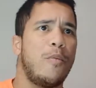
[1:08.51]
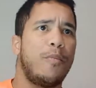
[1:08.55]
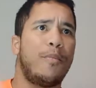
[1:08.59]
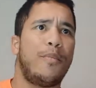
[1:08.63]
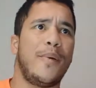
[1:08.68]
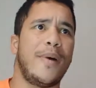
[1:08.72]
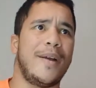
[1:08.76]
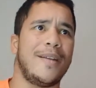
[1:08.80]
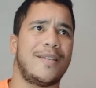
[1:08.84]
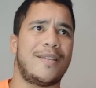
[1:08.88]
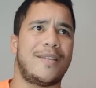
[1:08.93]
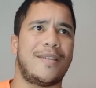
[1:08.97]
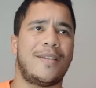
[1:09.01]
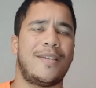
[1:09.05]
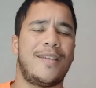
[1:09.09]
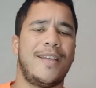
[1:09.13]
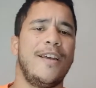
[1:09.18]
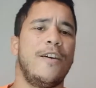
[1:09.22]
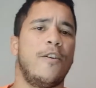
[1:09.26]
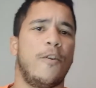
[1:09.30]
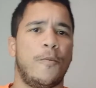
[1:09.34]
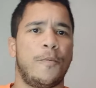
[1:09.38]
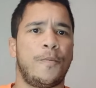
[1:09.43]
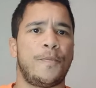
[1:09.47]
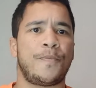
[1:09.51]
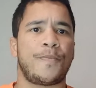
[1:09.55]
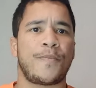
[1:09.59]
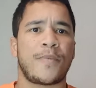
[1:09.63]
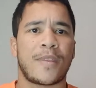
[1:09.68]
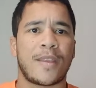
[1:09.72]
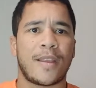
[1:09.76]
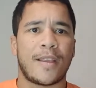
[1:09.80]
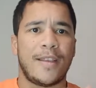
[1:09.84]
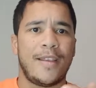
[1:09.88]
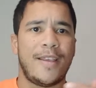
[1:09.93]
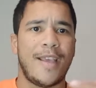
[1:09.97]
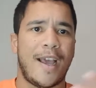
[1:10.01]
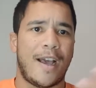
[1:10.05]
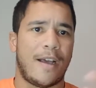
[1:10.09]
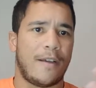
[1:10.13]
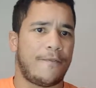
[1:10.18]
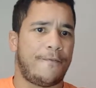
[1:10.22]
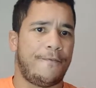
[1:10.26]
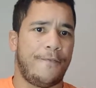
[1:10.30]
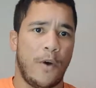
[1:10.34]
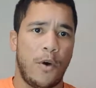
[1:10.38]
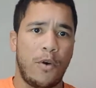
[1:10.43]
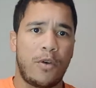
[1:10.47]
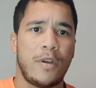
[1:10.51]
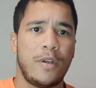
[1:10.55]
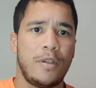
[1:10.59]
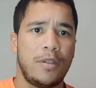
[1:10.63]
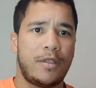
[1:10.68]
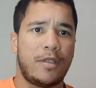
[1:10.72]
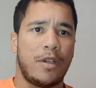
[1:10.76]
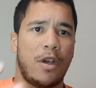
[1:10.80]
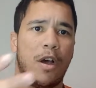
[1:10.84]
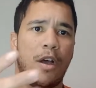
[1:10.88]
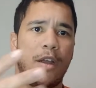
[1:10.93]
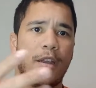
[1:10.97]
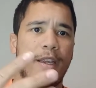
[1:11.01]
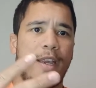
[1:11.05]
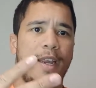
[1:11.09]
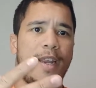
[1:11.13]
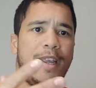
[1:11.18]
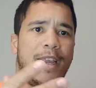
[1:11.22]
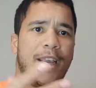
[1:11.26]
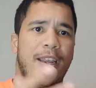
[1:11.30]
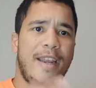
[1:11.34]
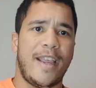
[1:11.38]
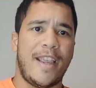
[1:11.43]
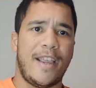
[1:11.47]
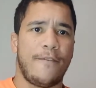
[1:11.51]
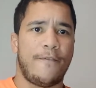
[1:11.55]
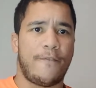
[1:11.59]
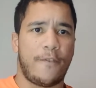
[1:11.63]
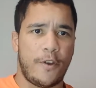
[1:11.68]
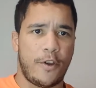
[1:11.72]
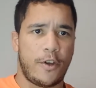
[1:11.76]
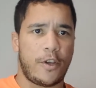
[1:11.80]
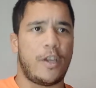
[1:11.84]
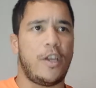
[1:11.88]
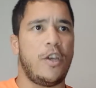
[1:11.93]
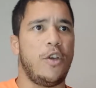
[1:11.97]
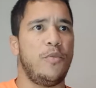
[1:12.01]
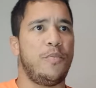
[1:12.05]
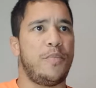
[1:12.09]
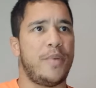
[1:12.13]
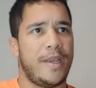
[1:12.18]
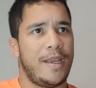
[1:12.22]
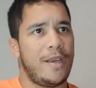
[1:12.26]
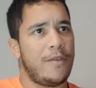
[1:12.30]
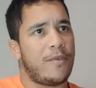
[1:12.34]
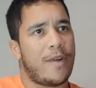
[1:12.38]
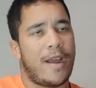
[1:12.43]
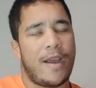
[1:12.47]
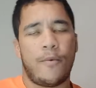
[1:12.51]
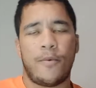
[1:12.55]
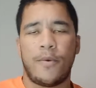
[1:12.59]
But still, yeah, focus on getting a name for your QB, right?